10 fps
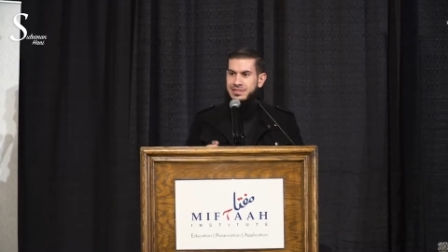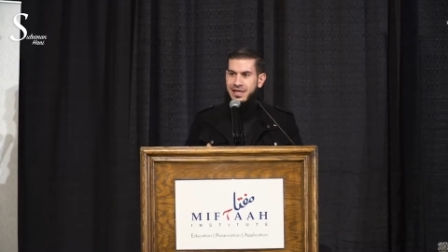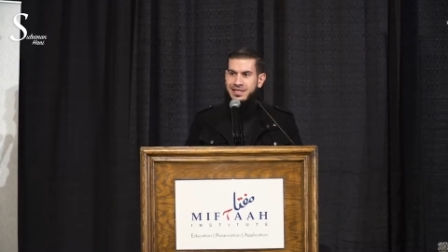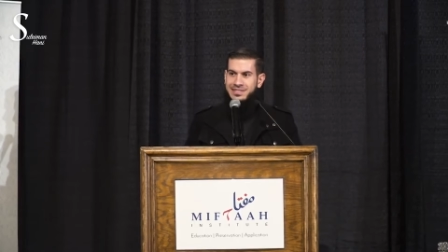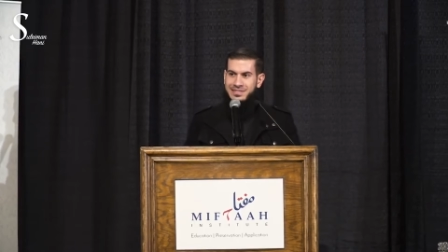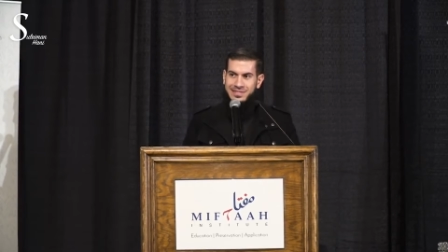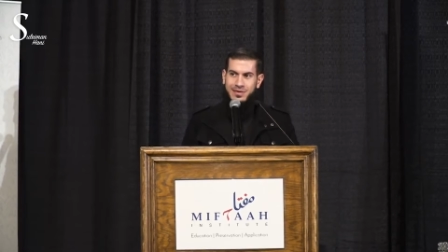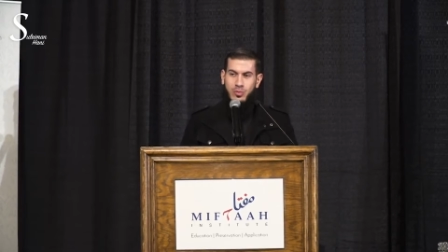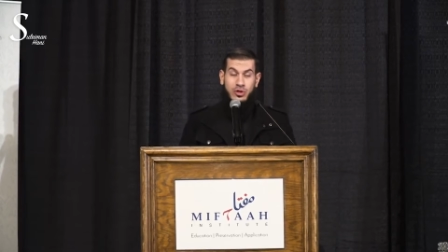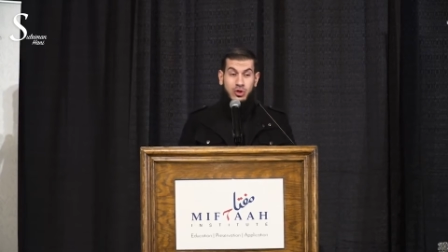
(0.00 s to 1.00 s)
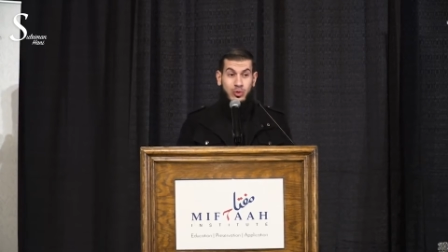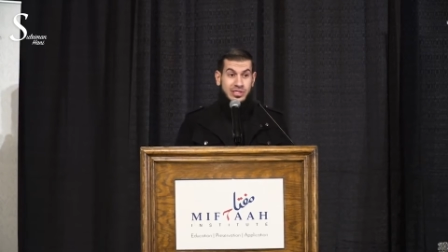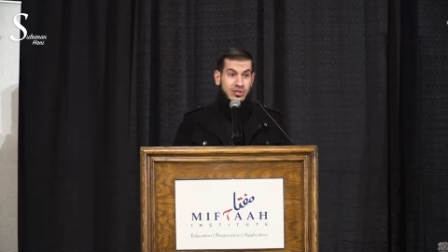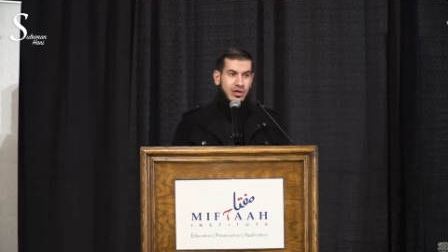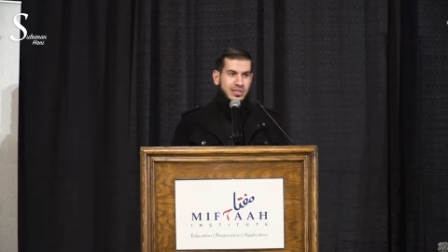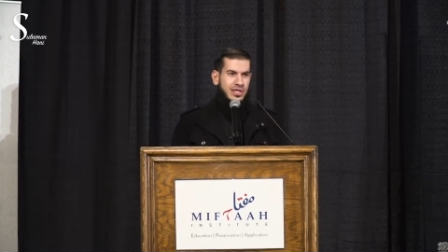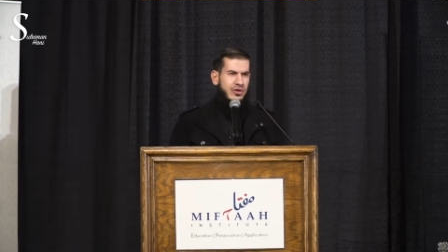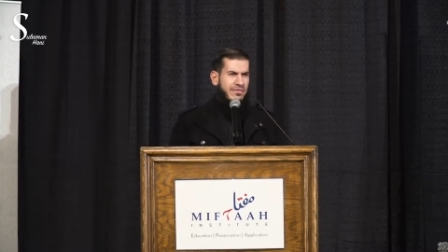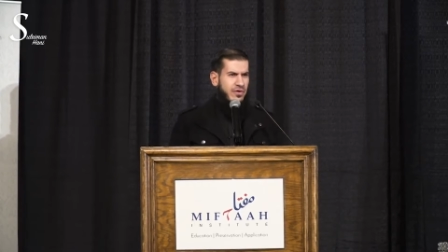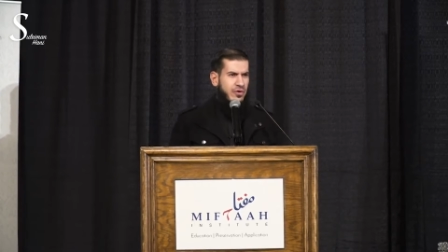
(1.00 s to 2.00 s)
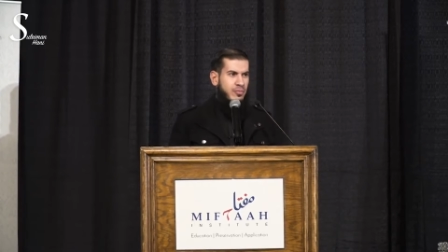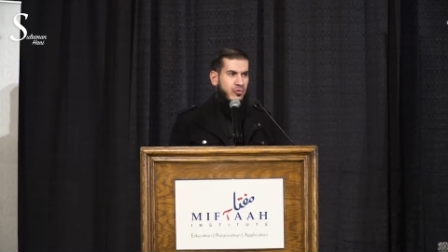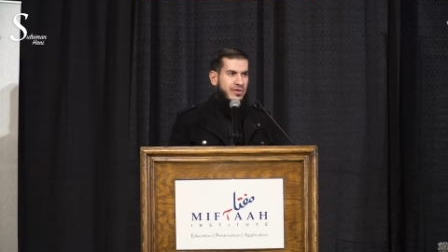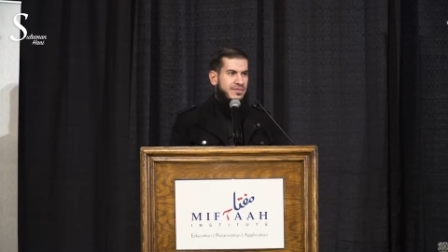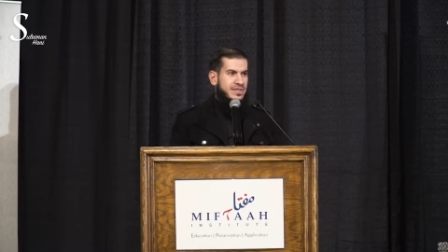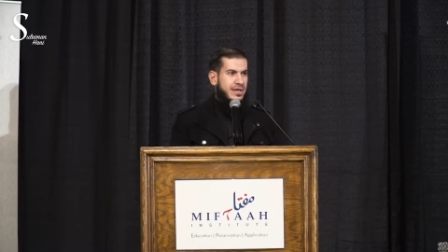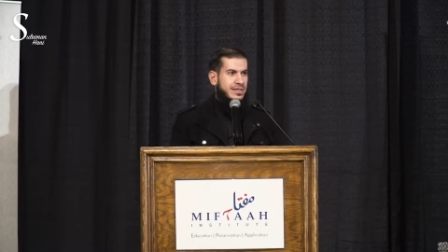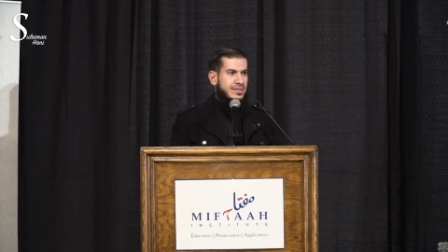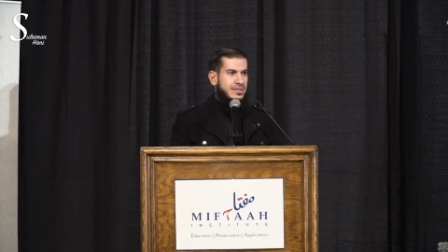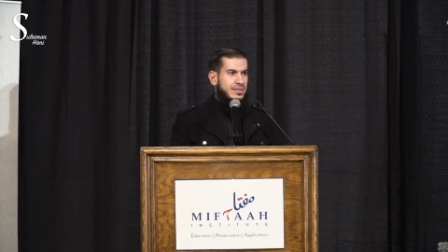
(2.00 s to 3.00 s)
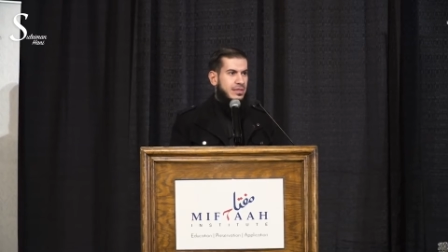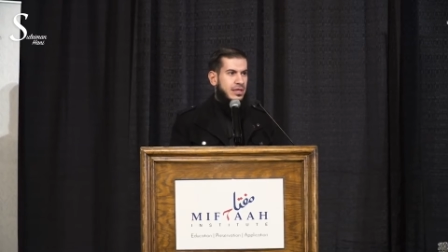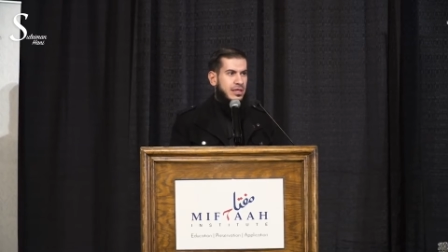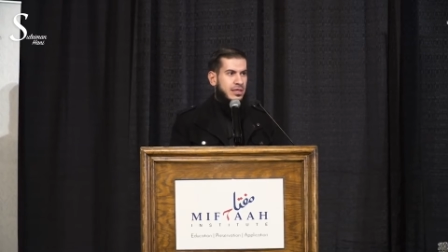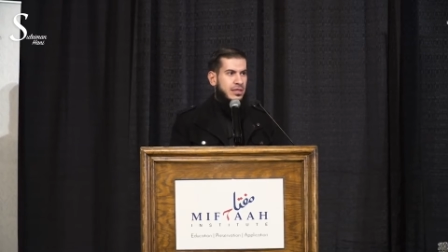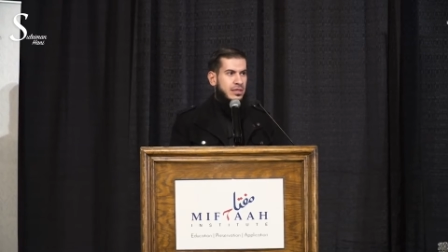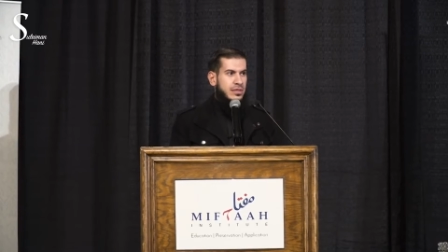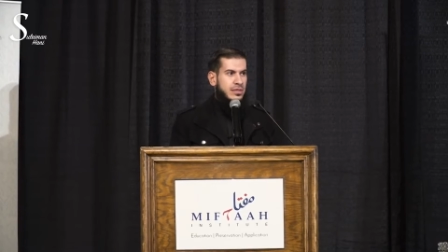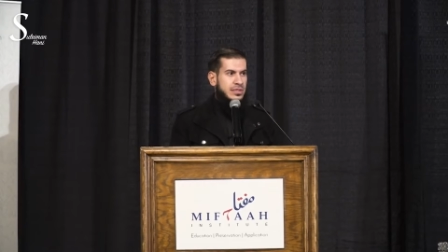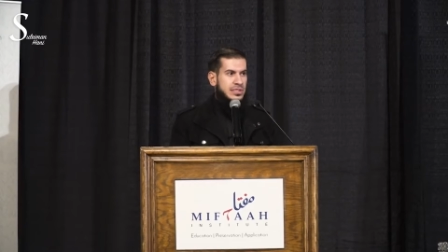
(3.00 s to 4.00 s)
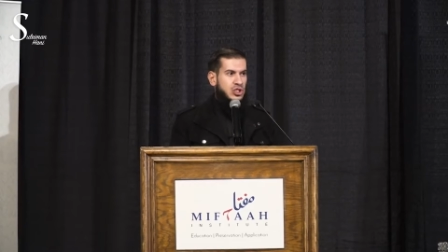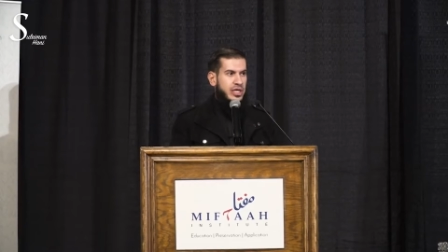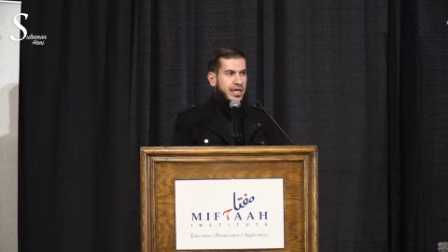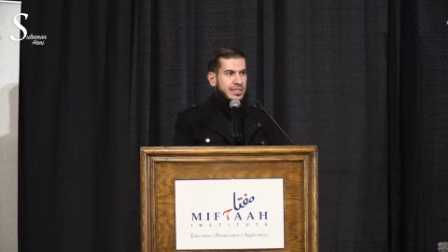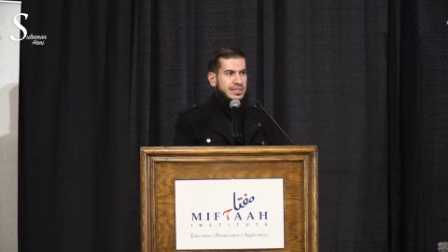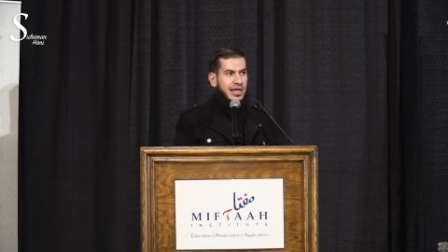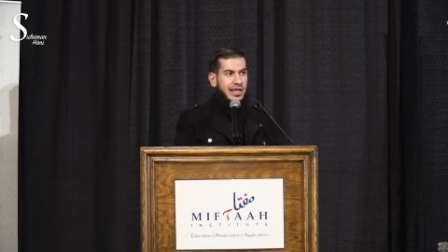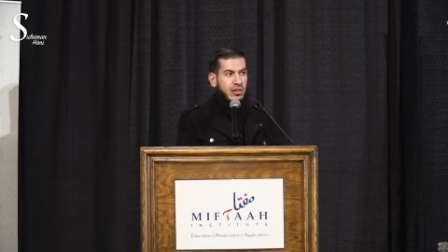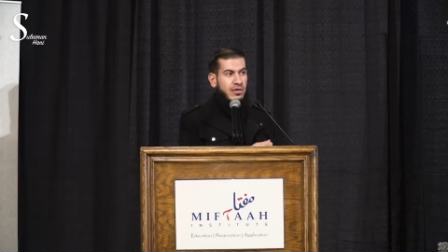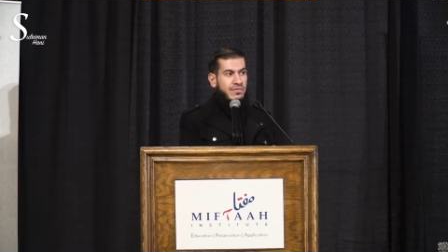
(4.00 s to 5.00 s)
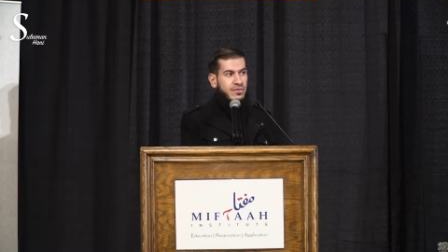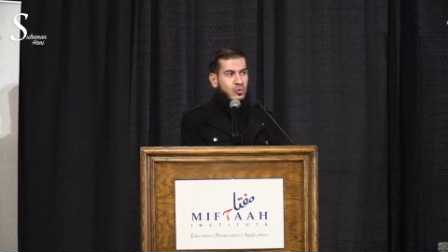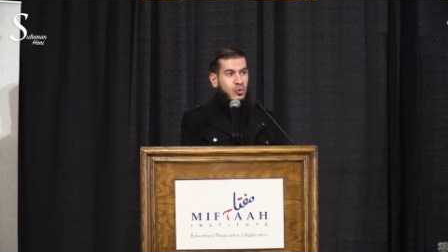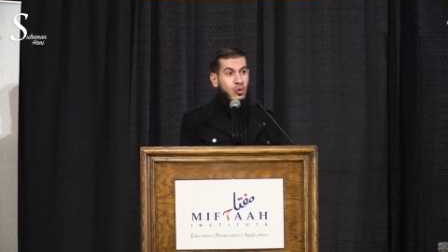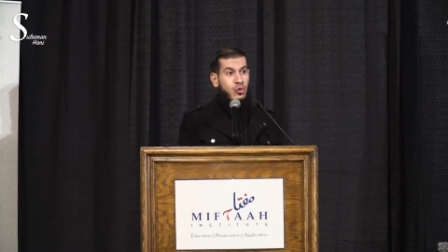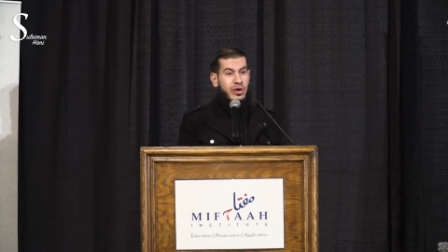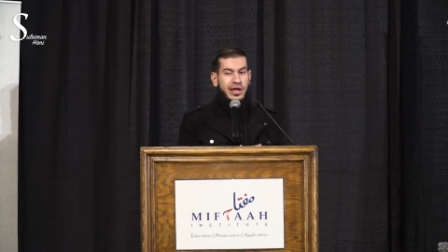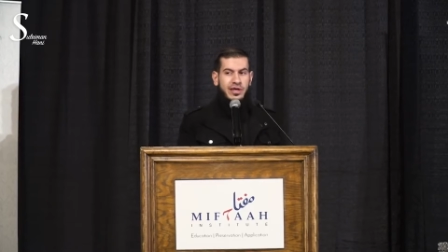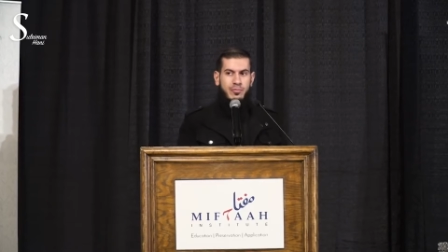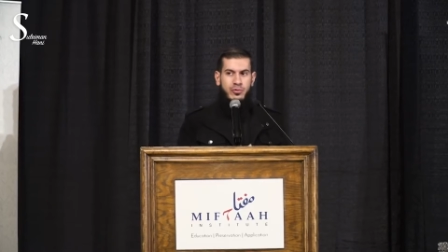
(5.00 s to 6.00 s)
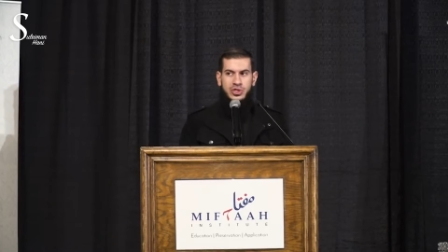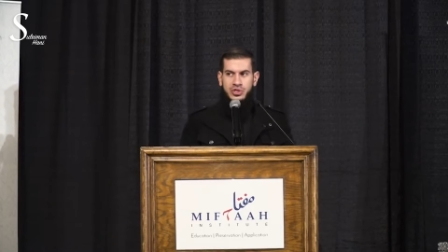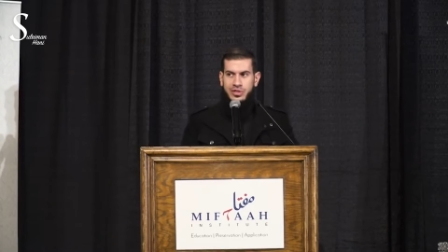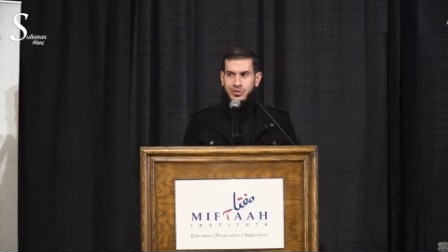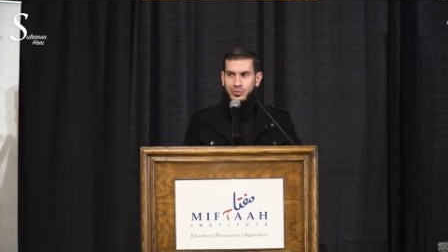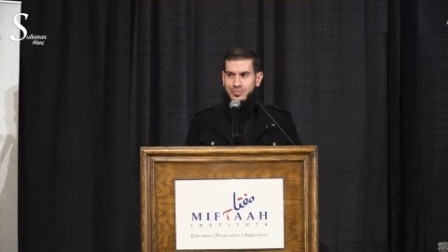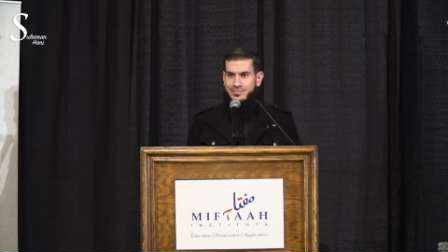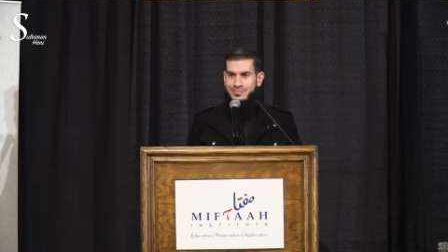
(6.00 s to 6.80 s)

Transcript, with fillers: Text someone who is not here, very brief text, such as, I love you or I appreciate you.